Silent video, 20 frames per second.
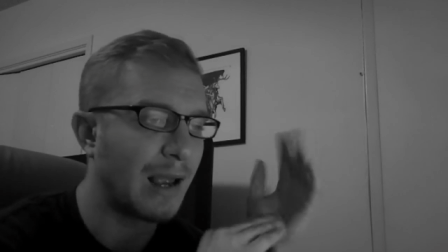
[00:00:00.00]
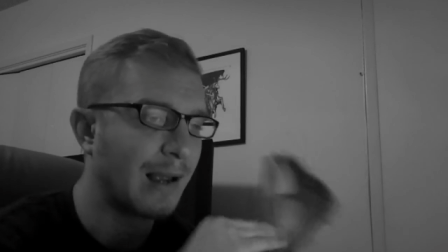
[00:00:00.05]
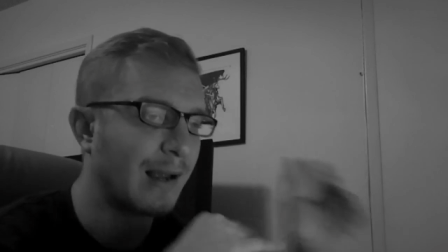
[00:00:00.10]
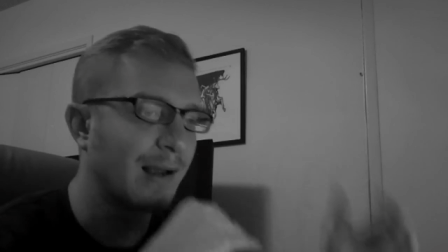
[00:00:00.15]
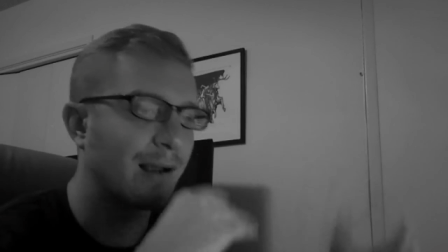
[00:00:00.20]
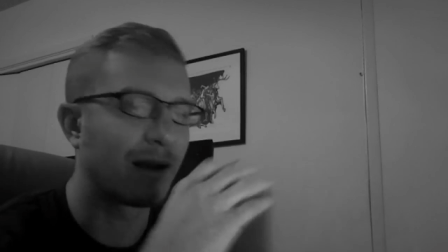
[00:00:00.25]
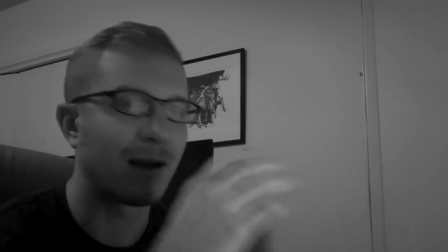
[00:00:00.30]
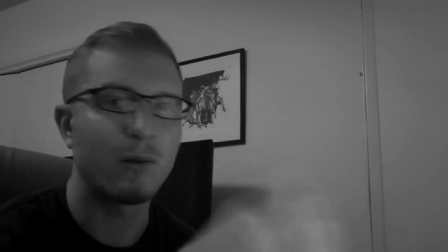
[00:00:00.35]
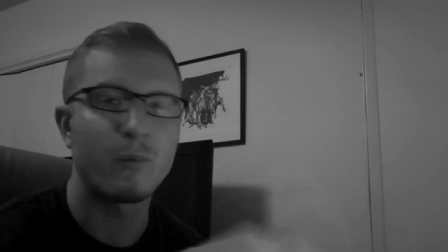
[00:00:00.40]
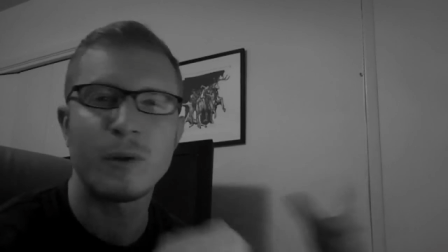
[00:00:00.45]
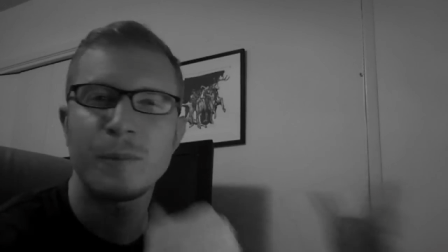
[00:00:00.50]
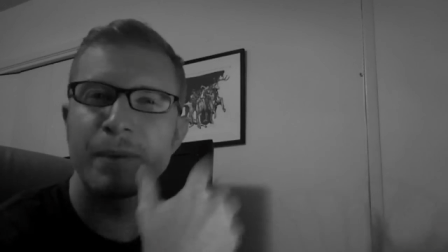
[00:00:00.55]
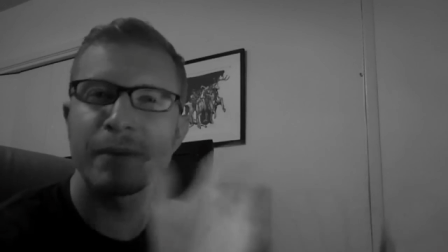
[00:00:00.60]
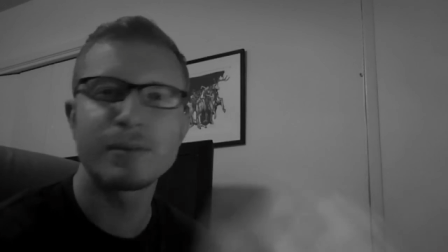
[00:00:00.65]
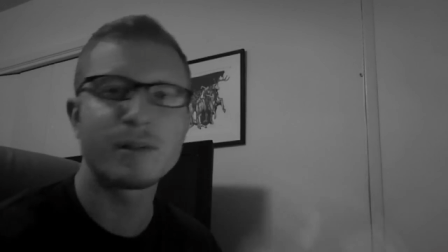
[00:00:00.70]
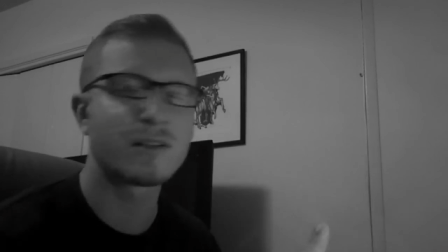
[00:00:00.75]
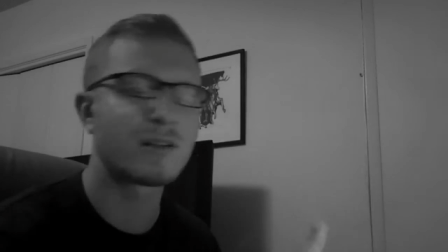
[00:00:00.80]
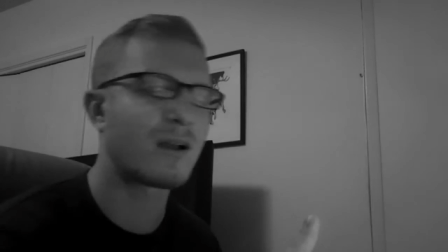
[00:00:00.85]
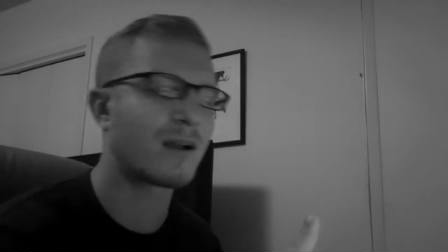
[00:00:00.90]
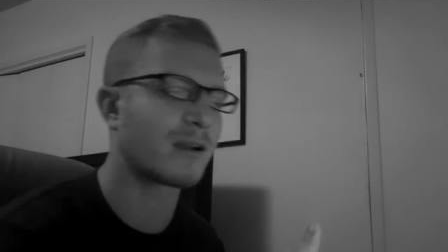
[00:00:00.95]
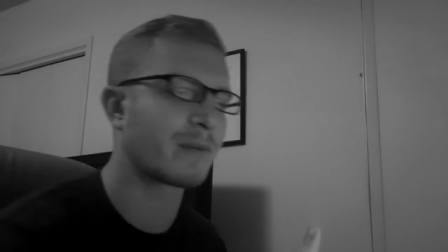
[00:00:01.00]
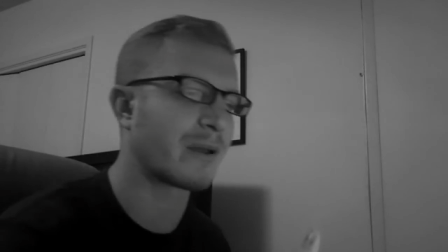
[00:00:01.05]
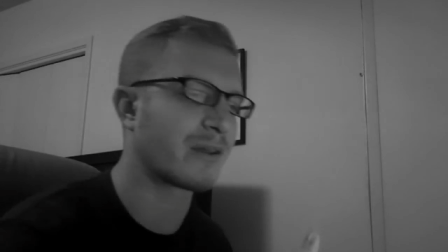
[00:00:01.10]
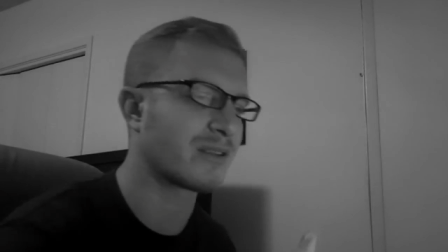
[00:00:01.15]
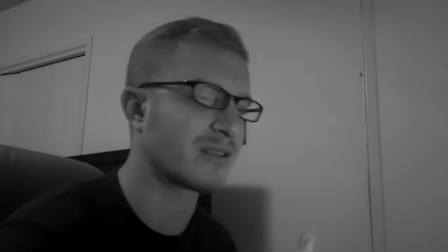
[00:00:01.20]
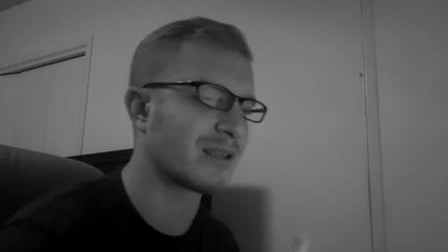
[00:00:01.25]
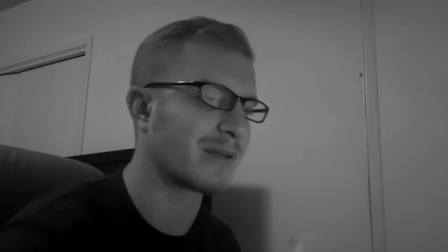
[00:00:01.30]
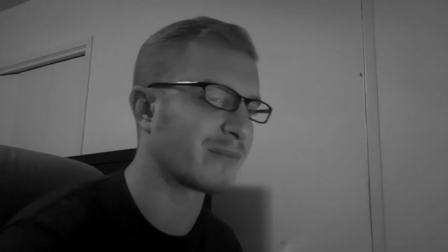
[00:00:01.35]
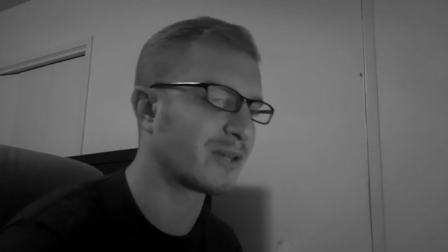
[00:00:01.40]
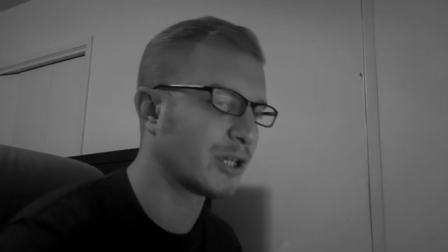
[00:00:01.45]
I, I want people to talk
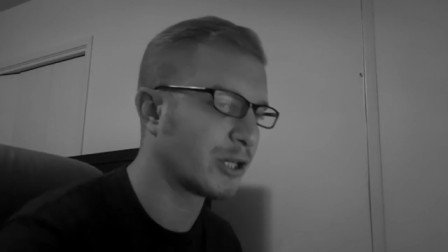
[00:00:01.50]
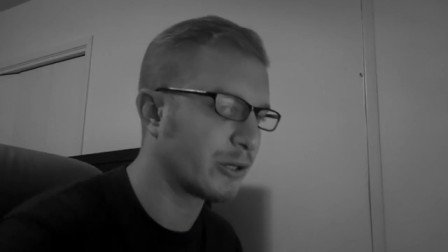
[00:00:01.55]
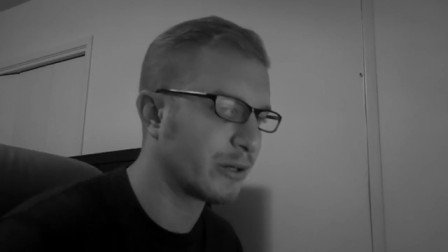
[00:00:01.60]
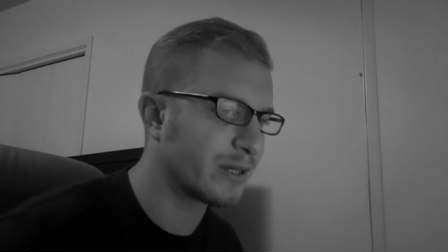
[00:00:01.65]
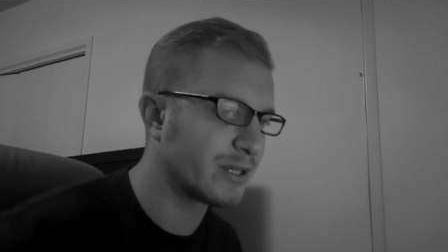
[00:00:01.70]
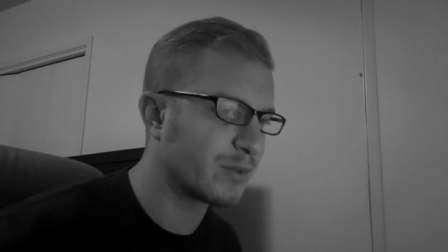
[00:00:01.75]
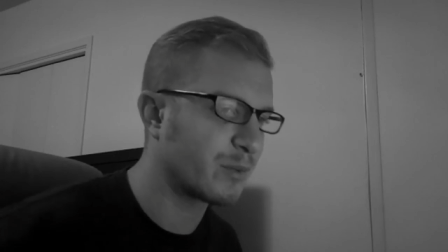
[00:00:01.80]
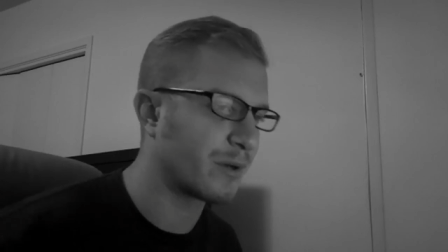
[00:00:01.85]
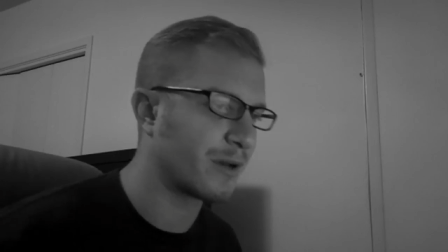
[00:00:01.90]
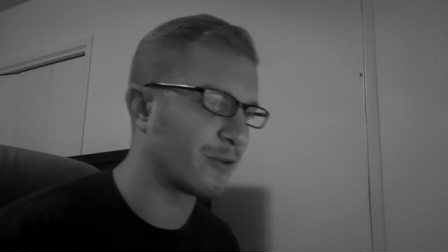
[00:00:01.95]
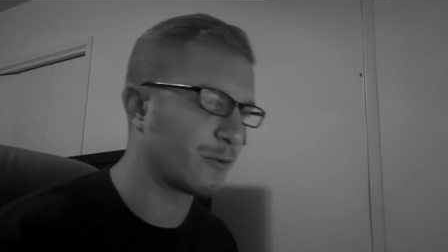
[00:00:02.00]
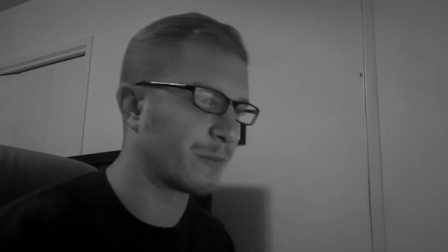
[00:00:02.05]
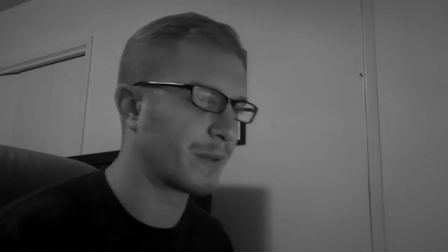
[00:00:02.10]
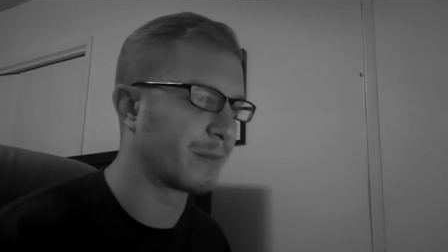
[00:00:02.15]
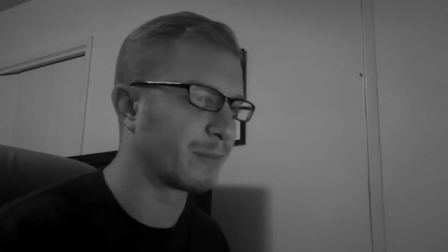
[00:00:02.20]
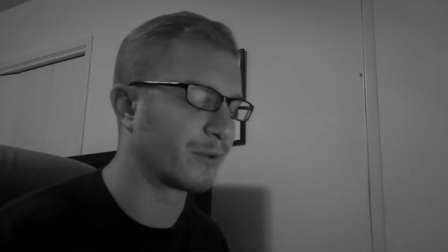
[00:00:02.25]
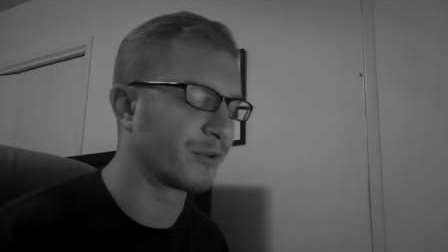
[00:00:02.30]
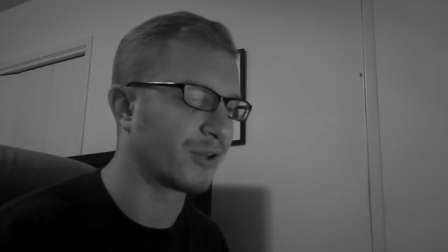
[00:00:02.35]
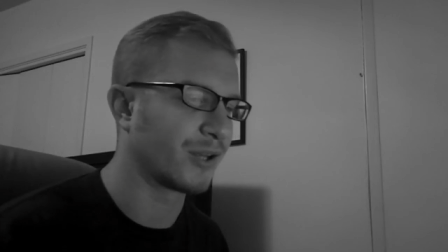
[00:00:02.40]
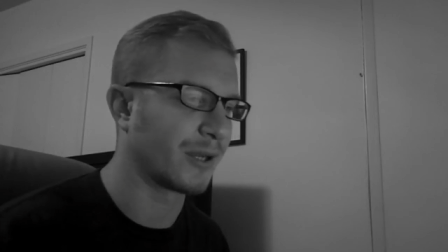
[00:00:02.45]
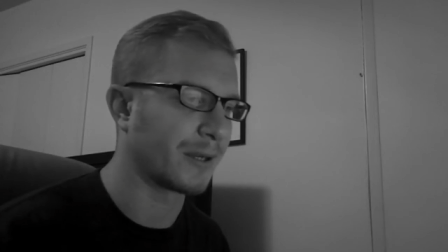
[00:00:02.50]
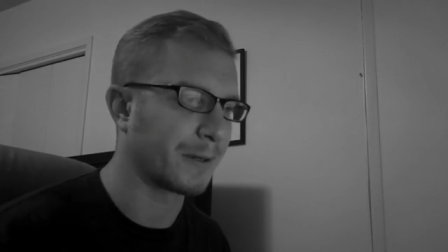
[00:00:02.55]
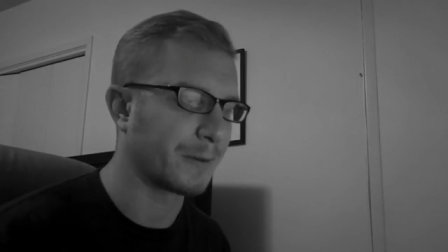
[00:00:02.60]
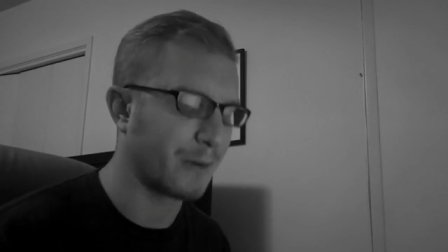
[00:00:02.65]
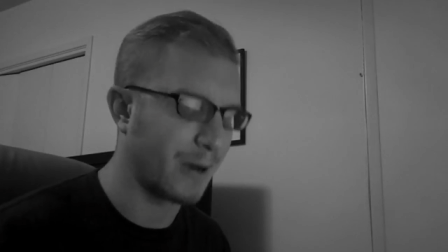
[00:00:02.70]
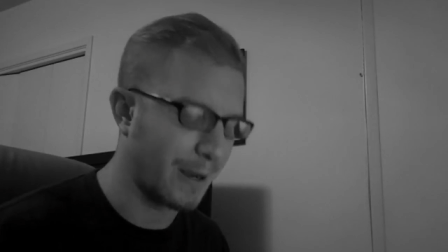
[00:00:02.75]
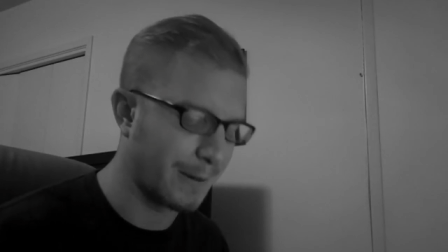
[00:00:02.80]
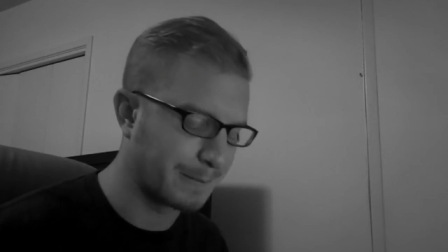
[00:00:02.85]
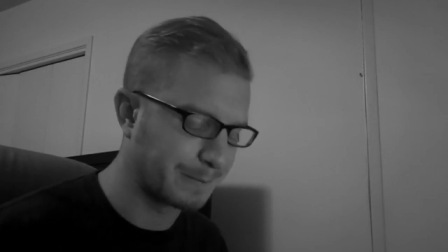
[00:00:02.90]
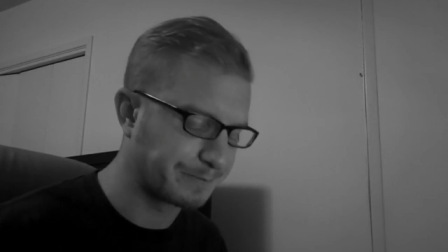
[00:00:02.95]
about this. I'm curious what other people think,
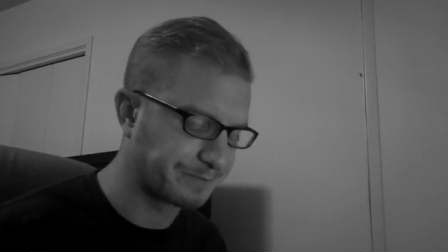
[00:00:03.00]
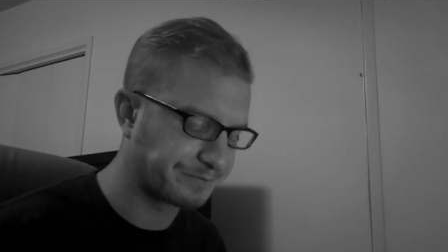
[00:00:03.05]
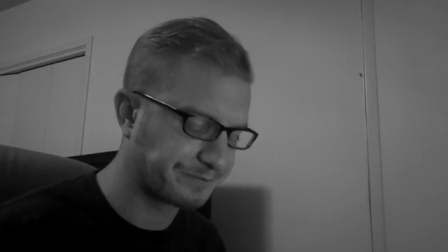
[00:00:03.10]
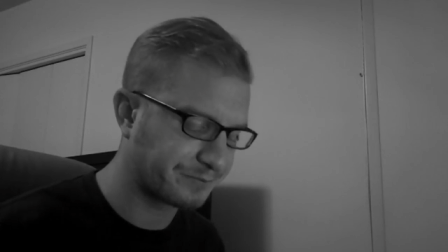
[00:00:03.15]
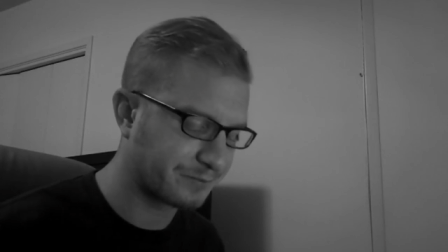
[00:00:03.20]
right?